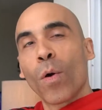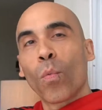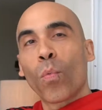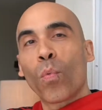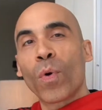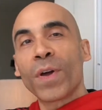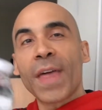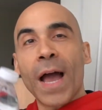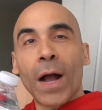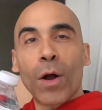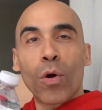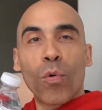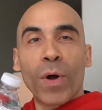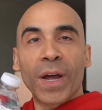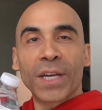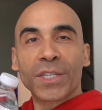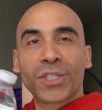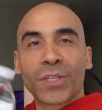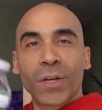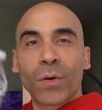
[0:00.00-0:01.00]
Without
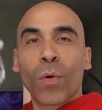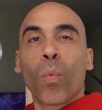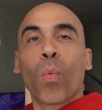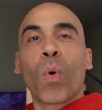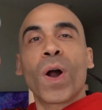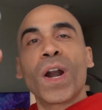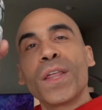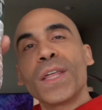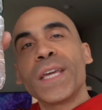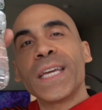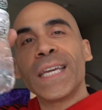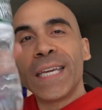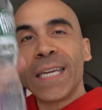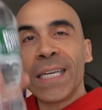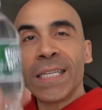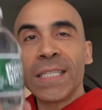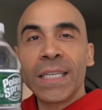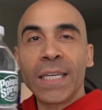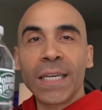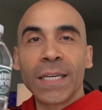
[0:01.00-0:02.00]
question, one of the
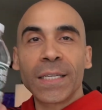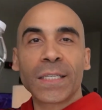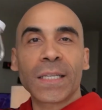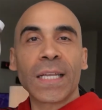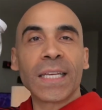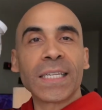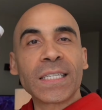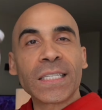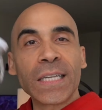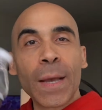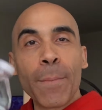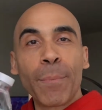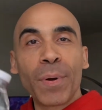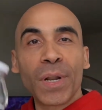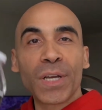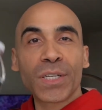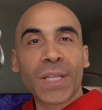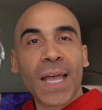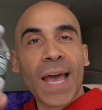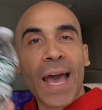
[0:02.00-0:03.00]
easiest,
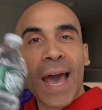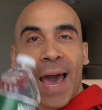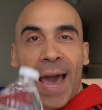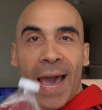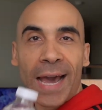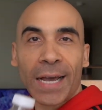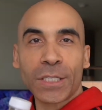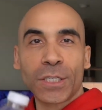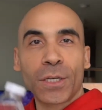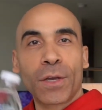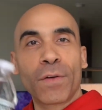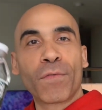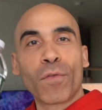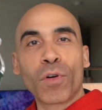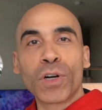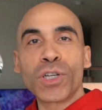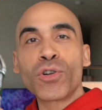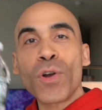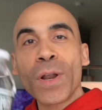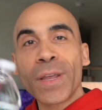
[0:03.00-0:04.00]
simplest hacks
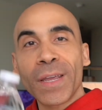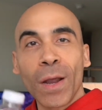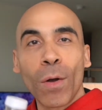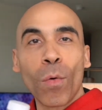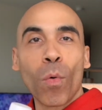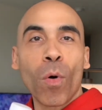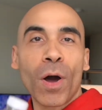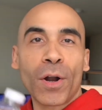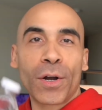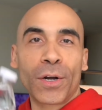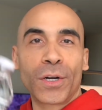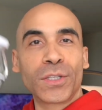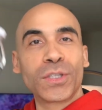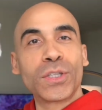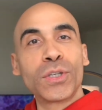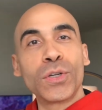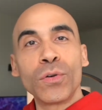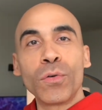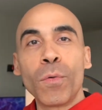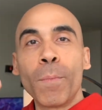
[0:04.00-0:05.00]
for drinking water
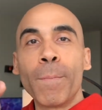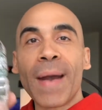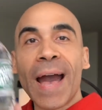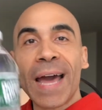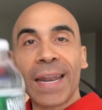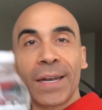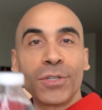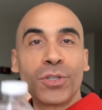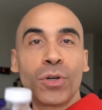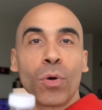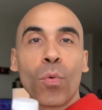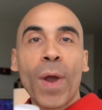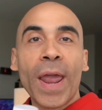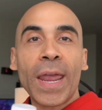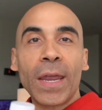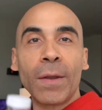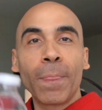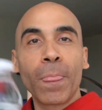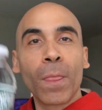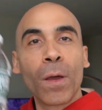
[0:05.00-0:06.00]
to manage your
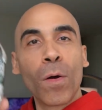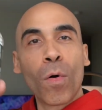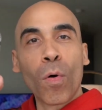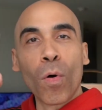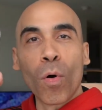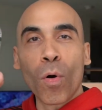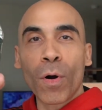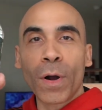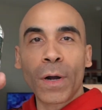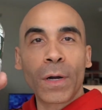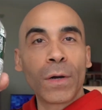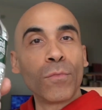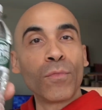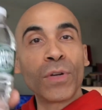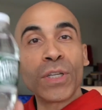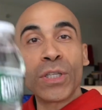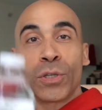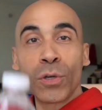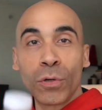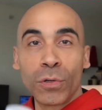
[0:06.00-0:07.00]
weight or
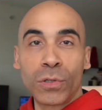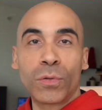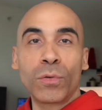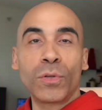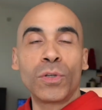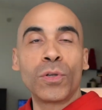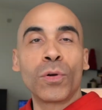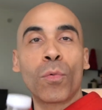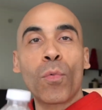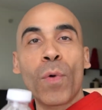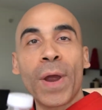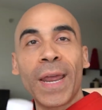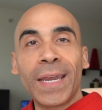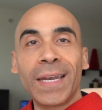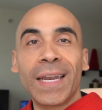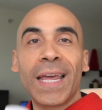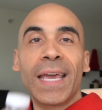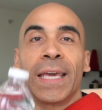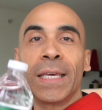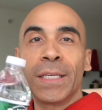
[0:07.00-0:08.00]
reduce your
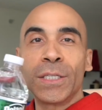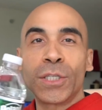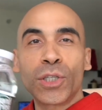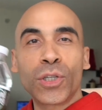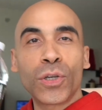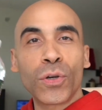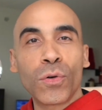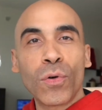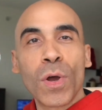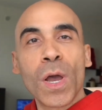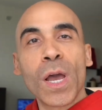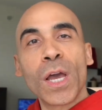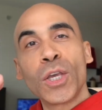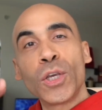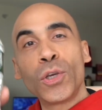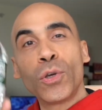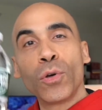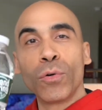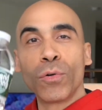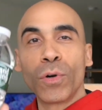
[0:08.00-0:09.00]
weight is to
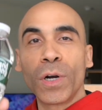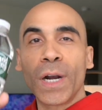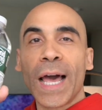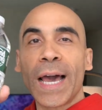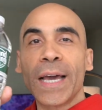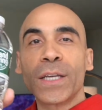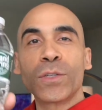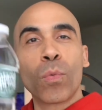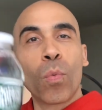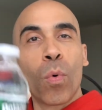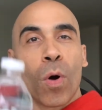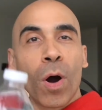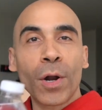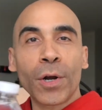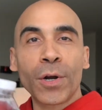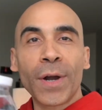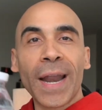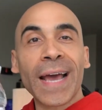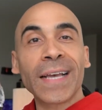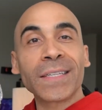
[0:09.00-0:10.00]
utilize
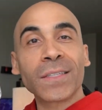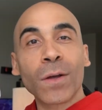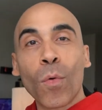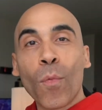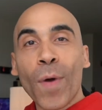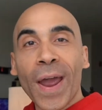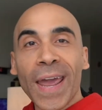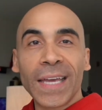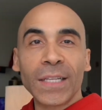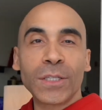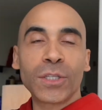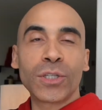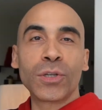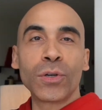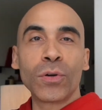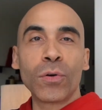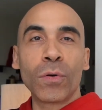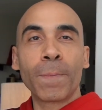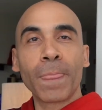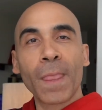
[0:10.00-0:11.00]
water as a way
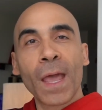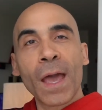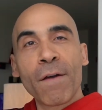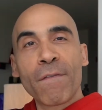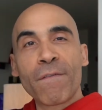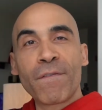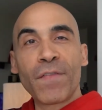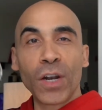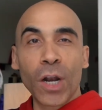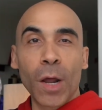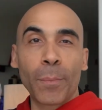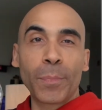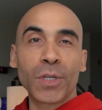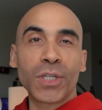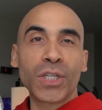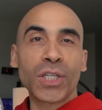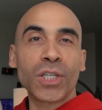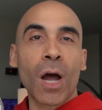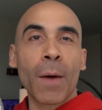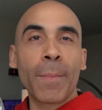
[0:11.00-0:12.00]
to fill up your
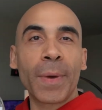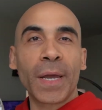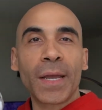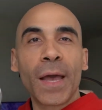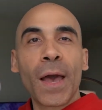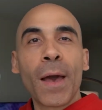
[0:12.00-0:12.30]
stomach